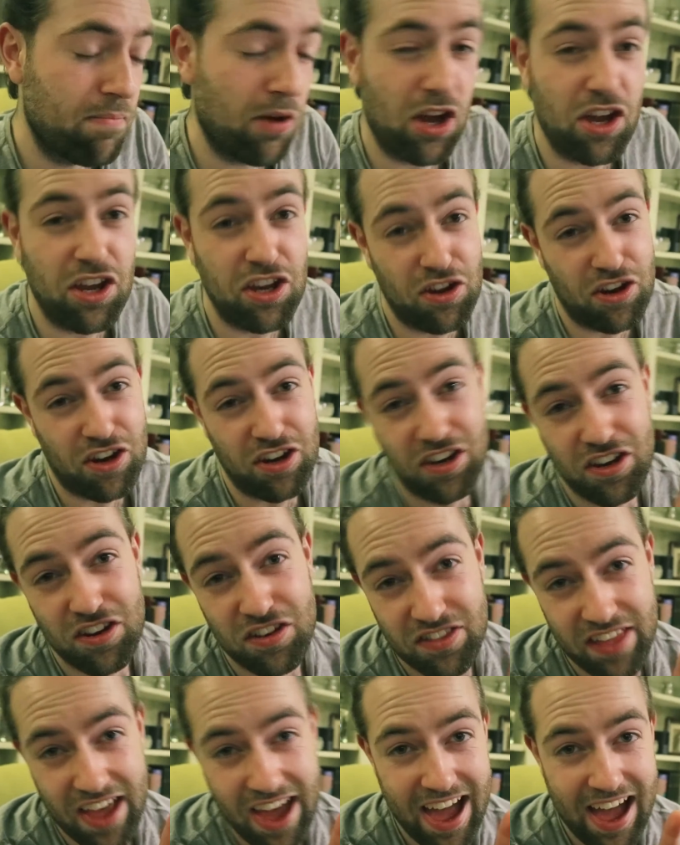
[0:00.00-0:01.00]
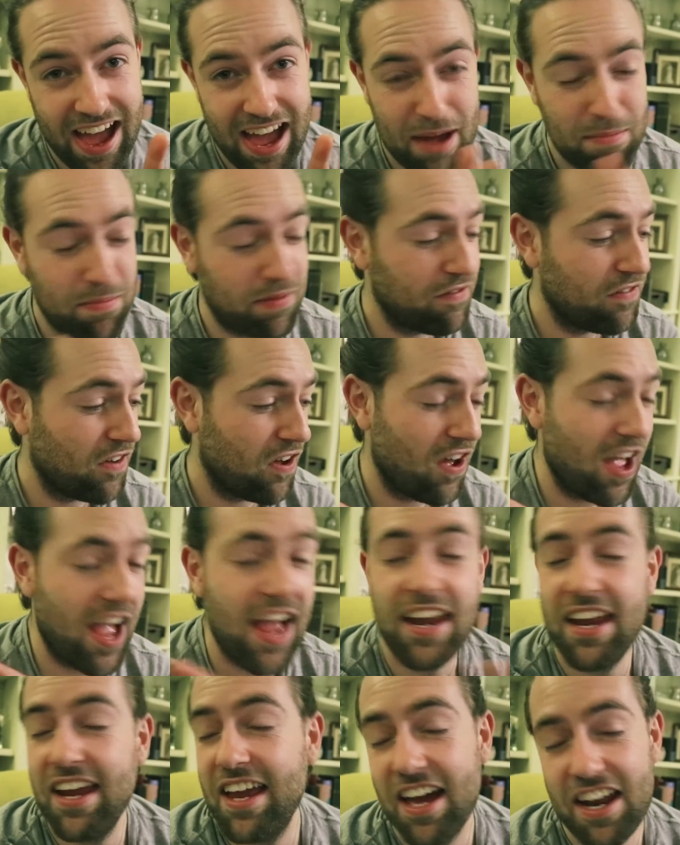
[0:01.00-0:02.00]
but you can use that app for
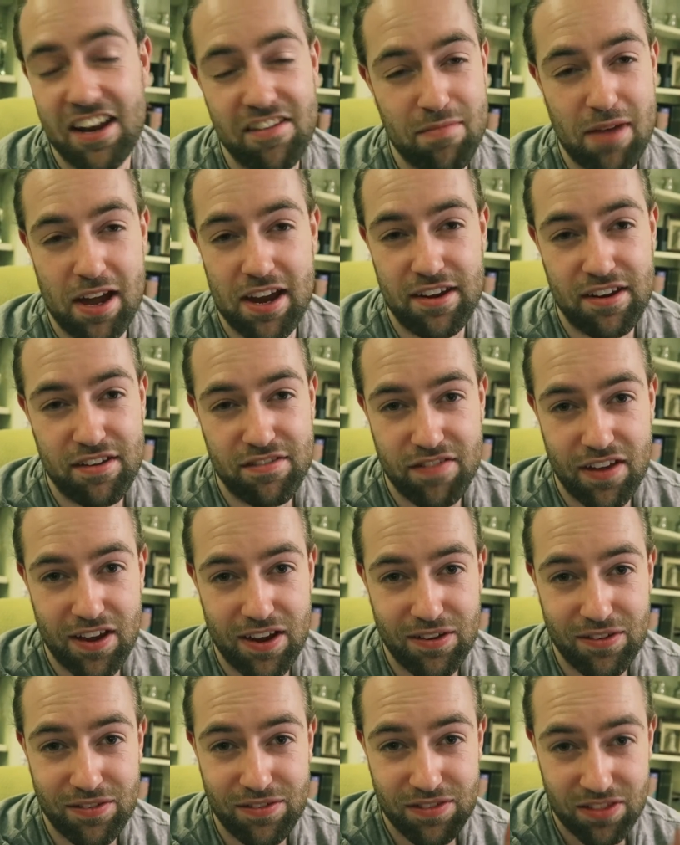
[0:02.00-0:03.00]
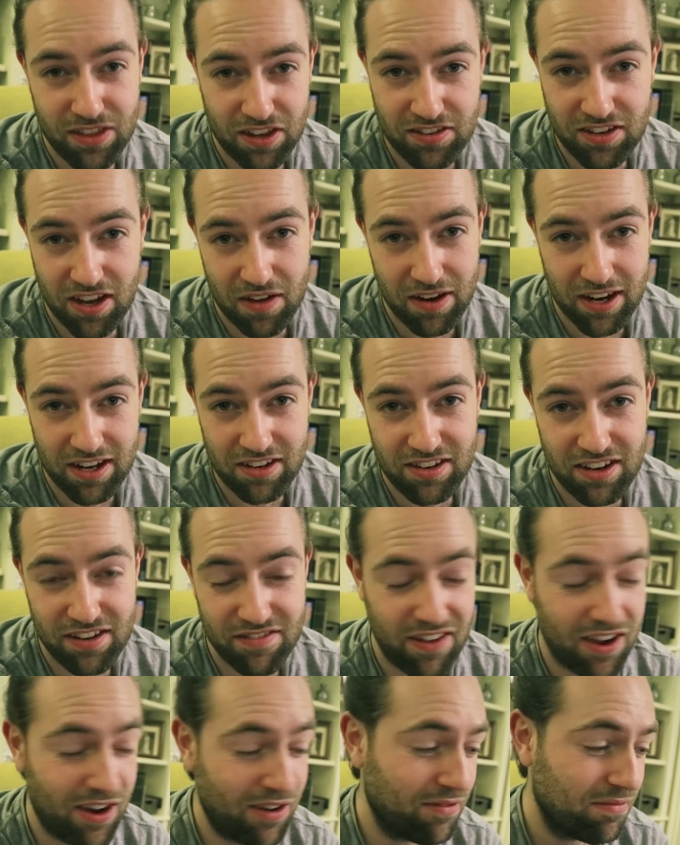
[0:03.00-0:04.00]
any kind of microphone that's going into your
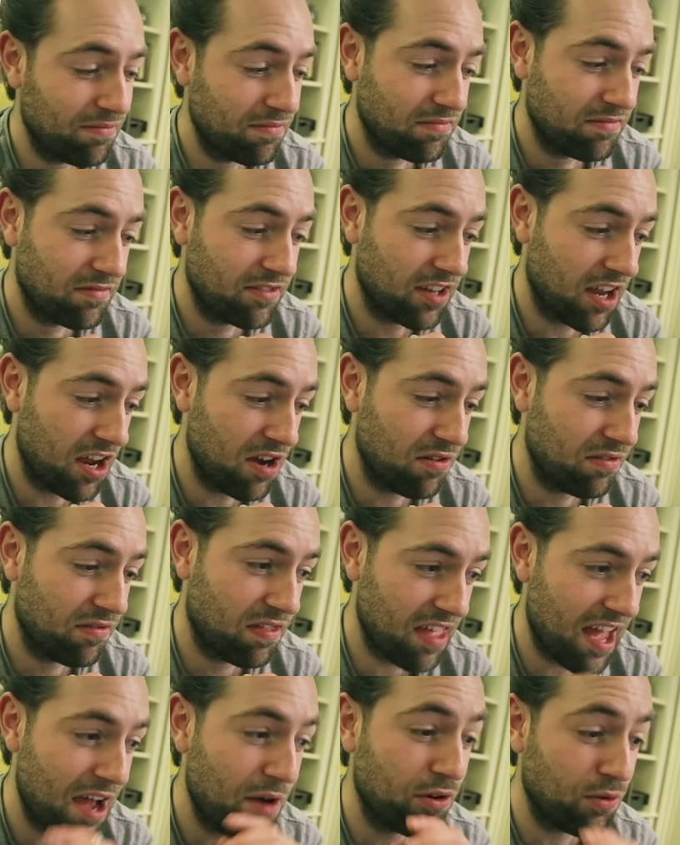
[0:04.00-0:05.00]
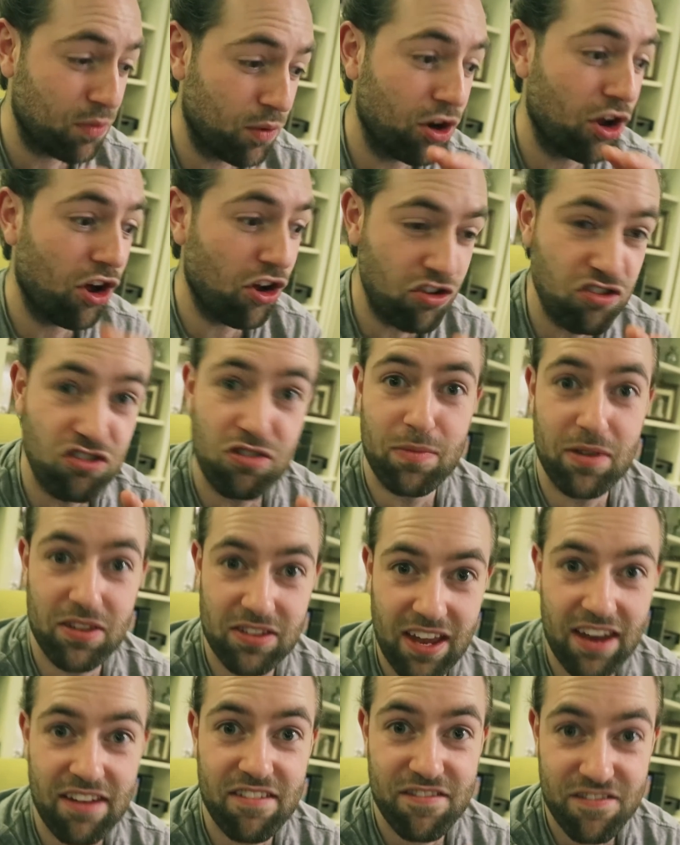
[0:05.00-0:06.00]
phone. So that would
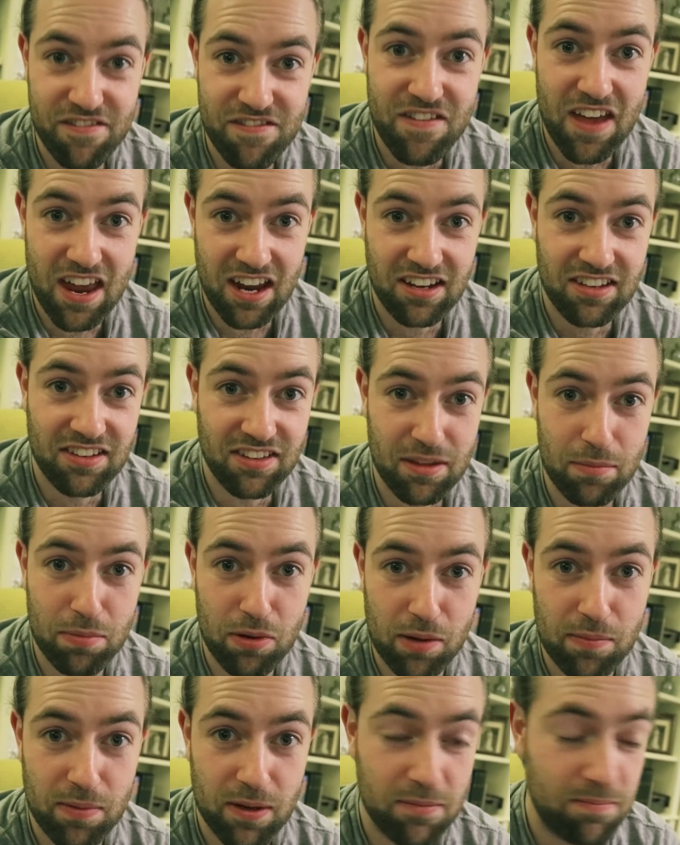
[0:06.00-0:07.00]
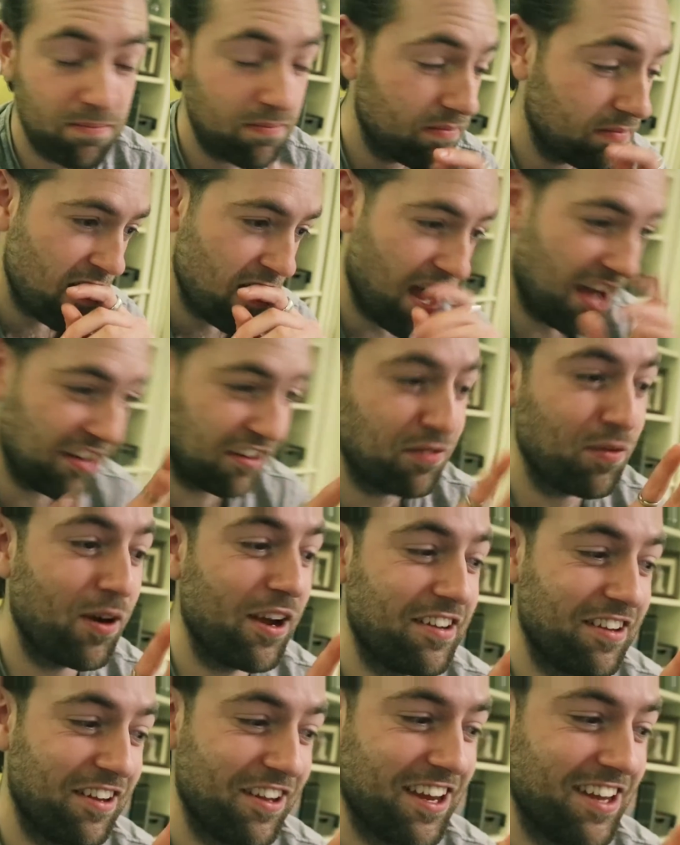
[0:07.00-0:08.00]
100% fix the problem. I just
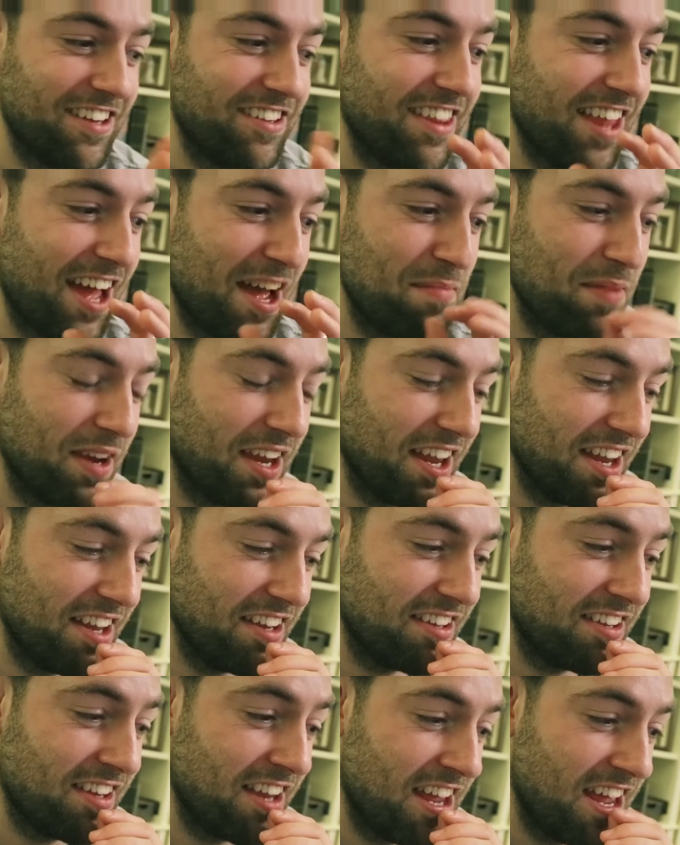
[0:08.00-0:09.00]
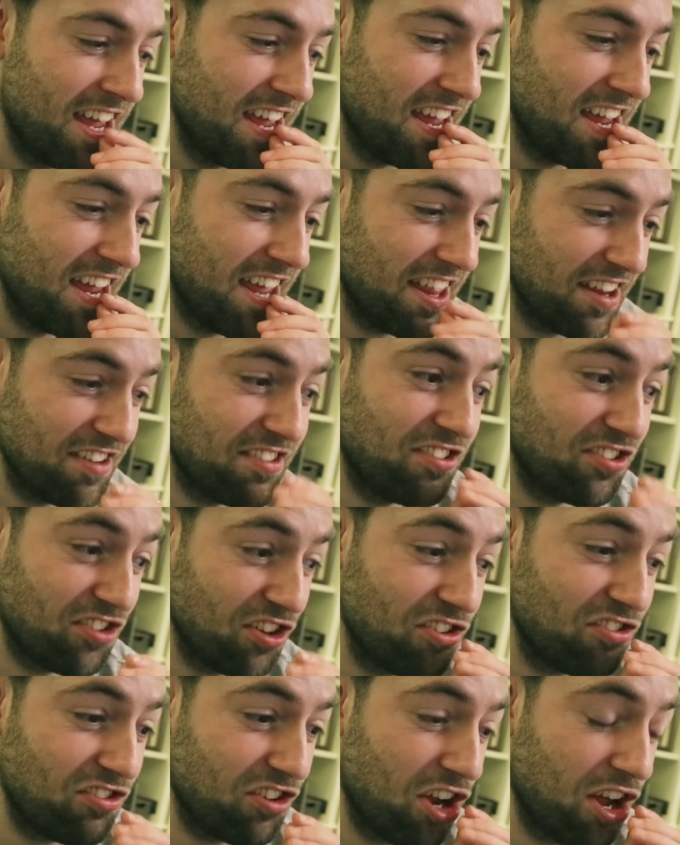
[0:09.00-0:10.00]
wanted to look into that because there's
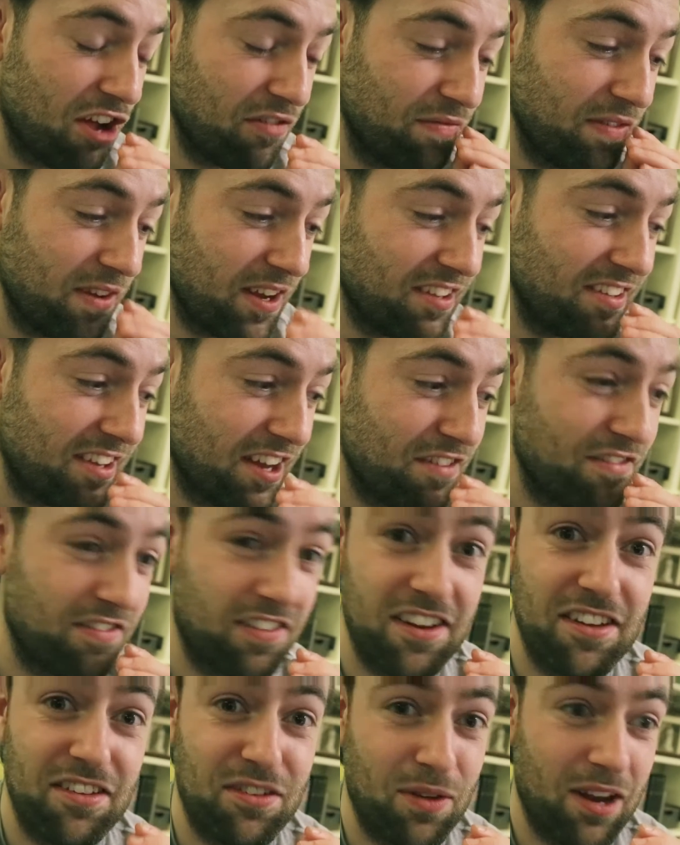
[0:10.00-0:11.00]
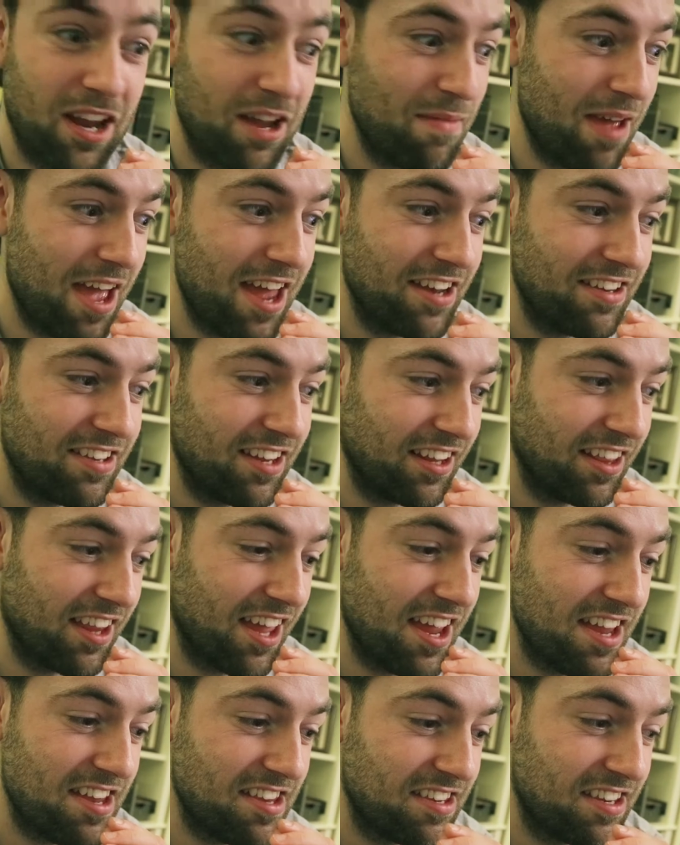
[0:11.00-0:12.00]
such an obvious difference when I'm editing
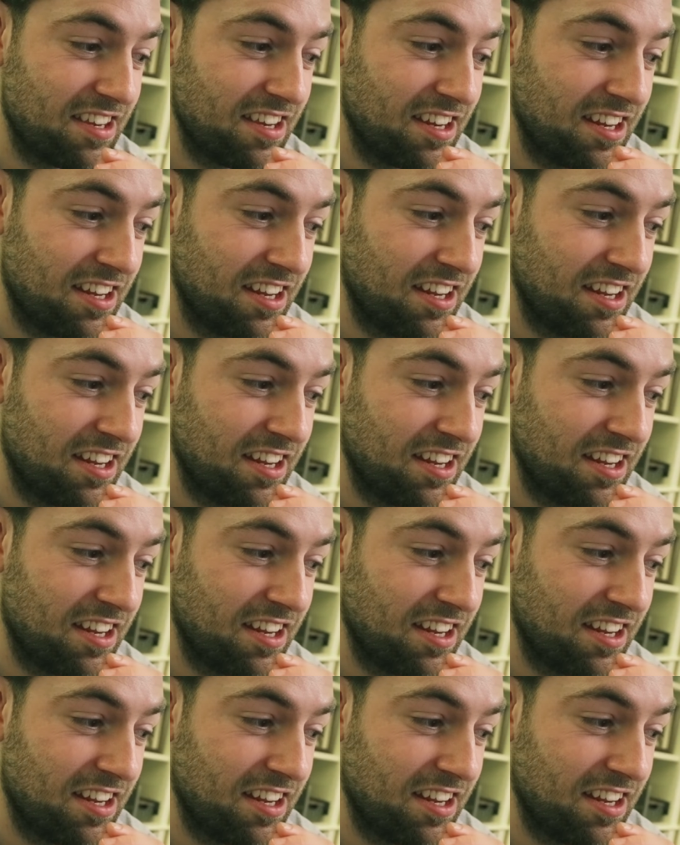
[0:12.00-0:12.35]
this